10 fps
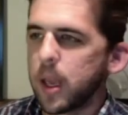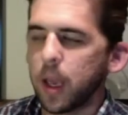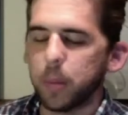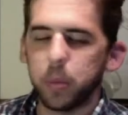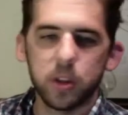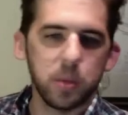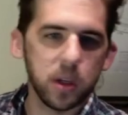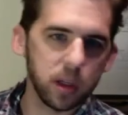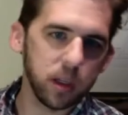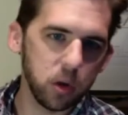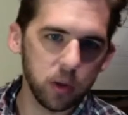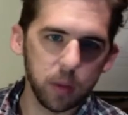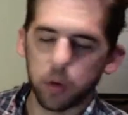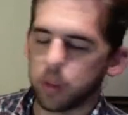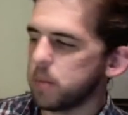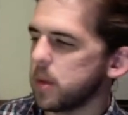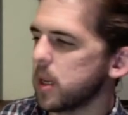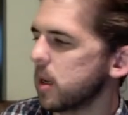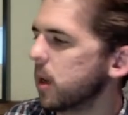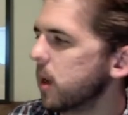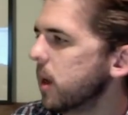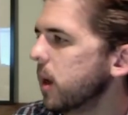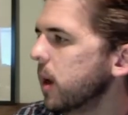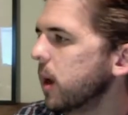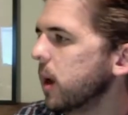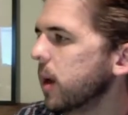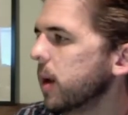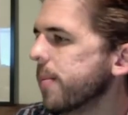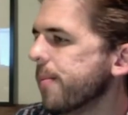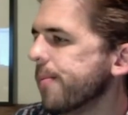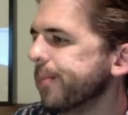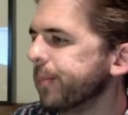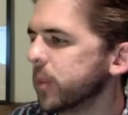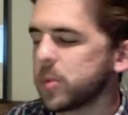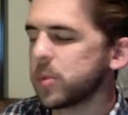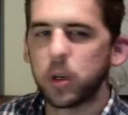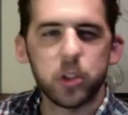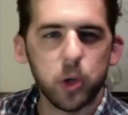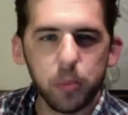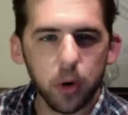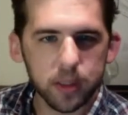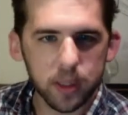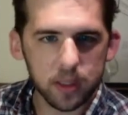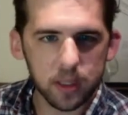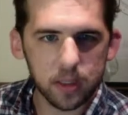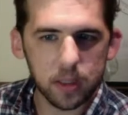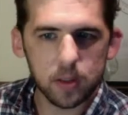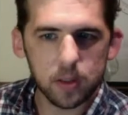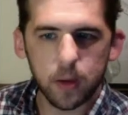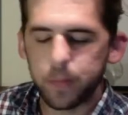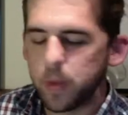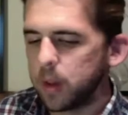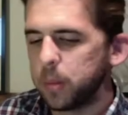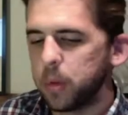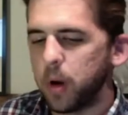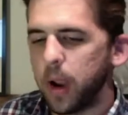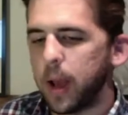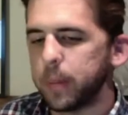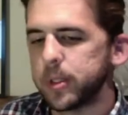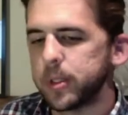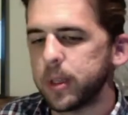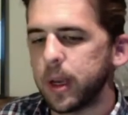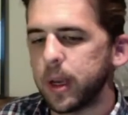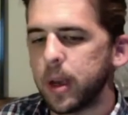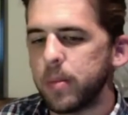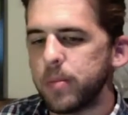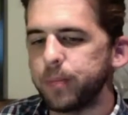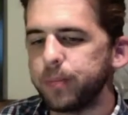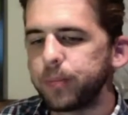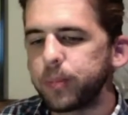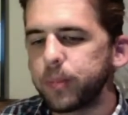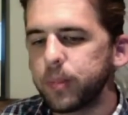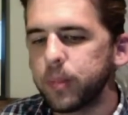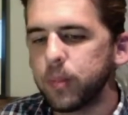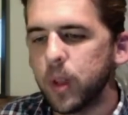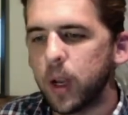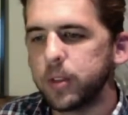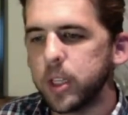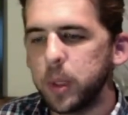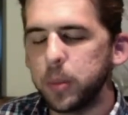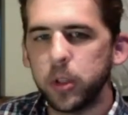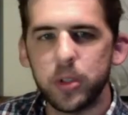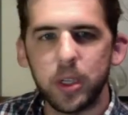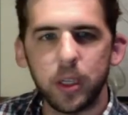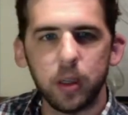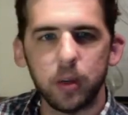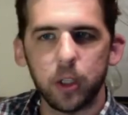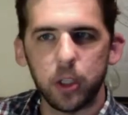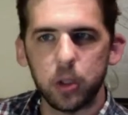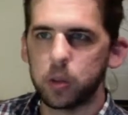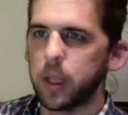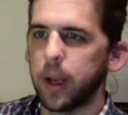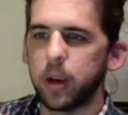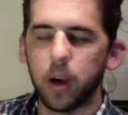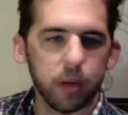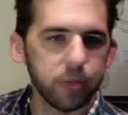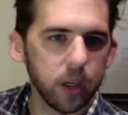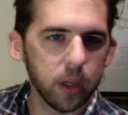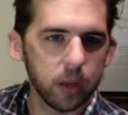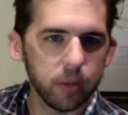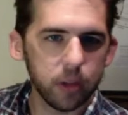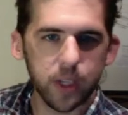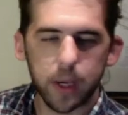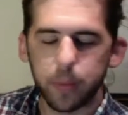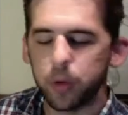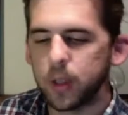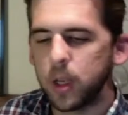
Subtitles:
and put them in a queue. They put them in some sort of stream processing system, perhaps. I've seen people using queues like Kafka, for example,